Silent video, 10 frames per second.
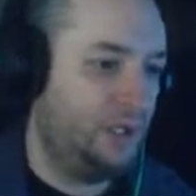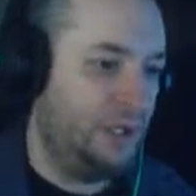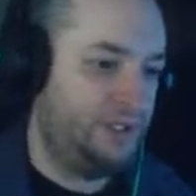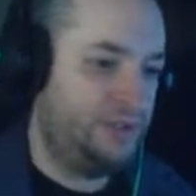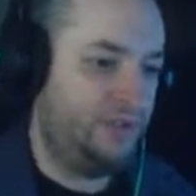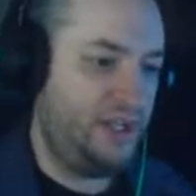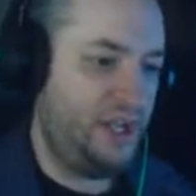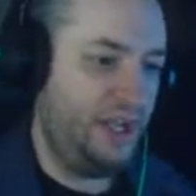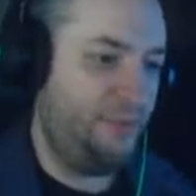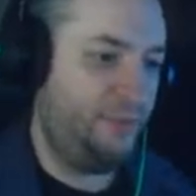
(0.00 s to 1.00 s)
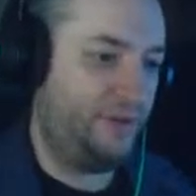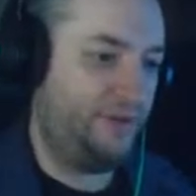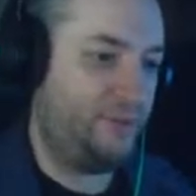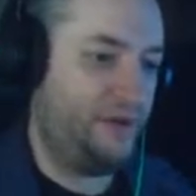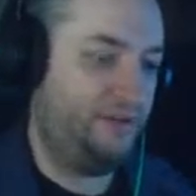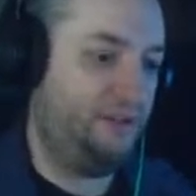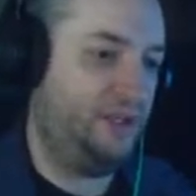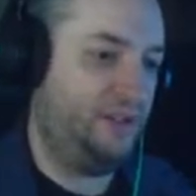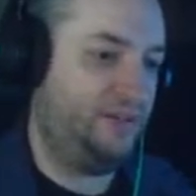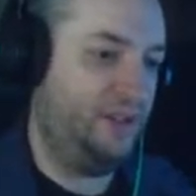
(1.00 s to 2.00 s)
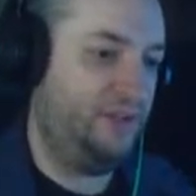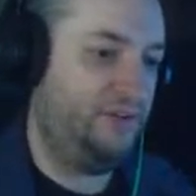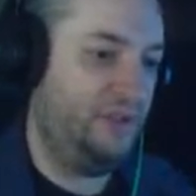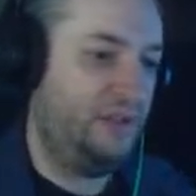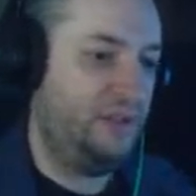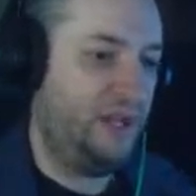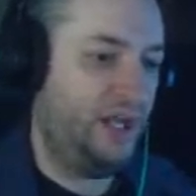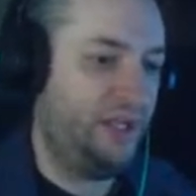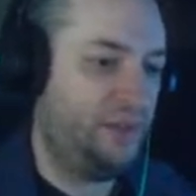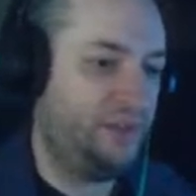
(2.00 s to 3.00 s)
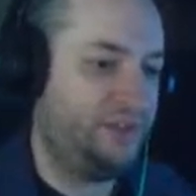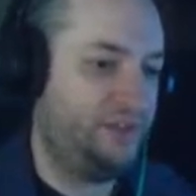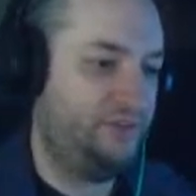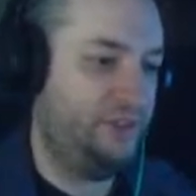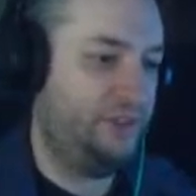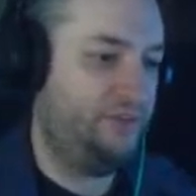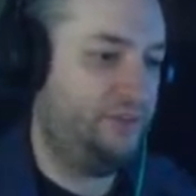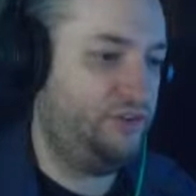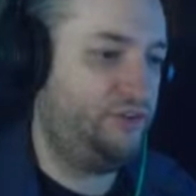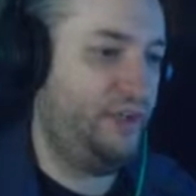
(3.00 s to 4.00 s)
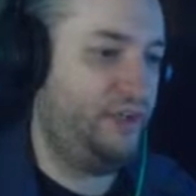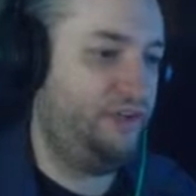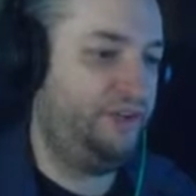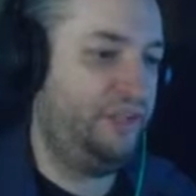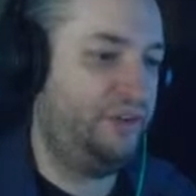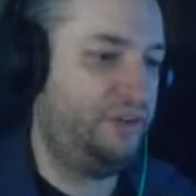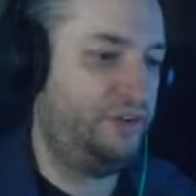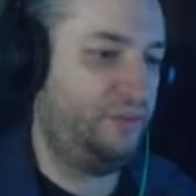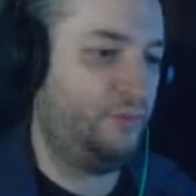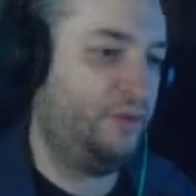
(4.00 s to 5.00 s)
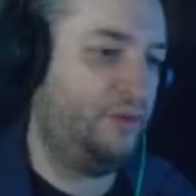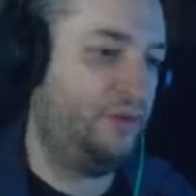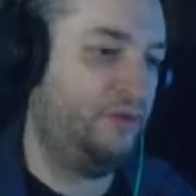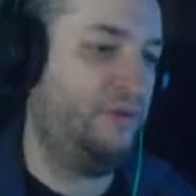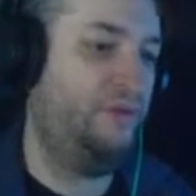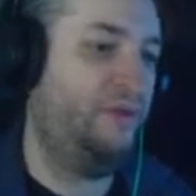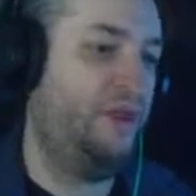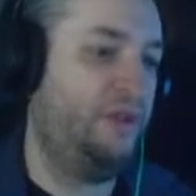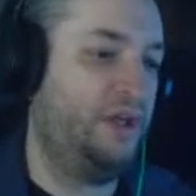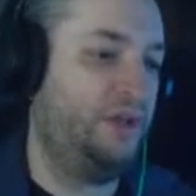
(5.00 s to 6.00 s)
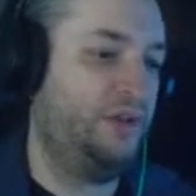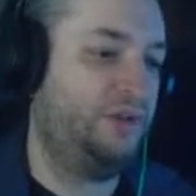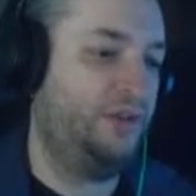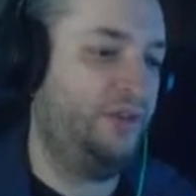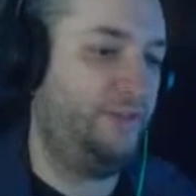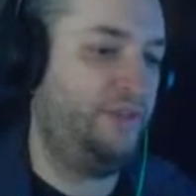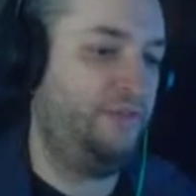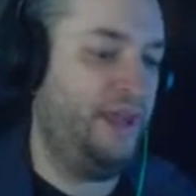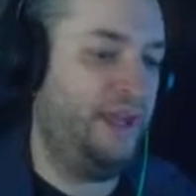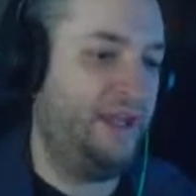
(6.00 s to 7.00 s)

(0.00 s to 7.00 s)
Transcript: You say I'm the one spouting nonsense. I know what this is. You've banded together with, with all the others to think me mad,